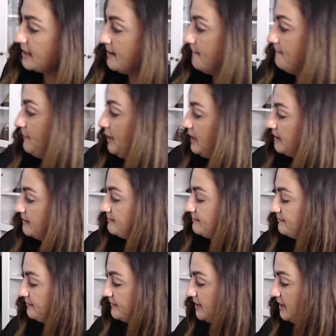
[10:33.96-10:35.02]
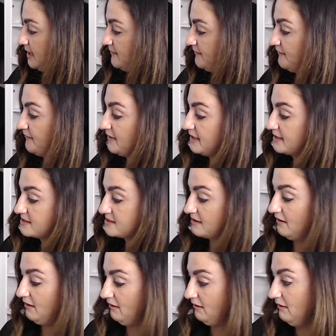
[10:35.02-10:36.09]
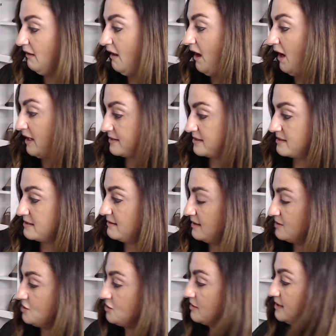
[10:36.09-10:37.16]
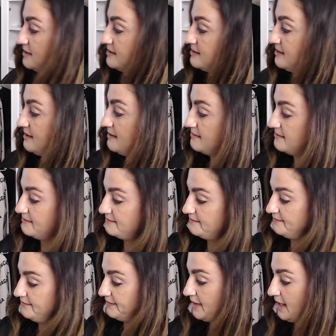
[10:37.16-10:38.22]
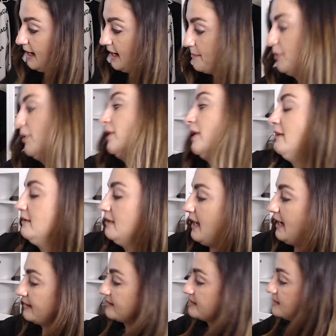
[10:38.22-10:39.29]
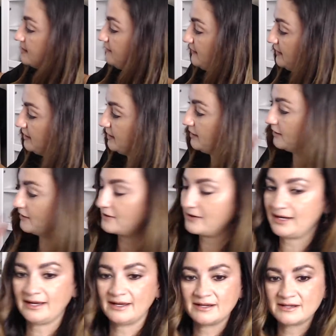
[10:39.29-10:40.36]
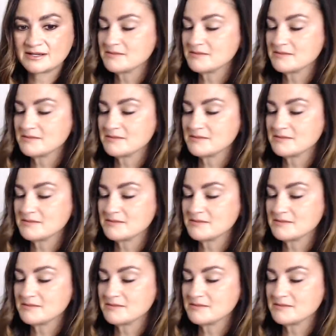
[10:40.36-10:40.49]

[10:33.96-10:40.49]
but it fits a lot, as you can see. I put a lot of stuff in here, and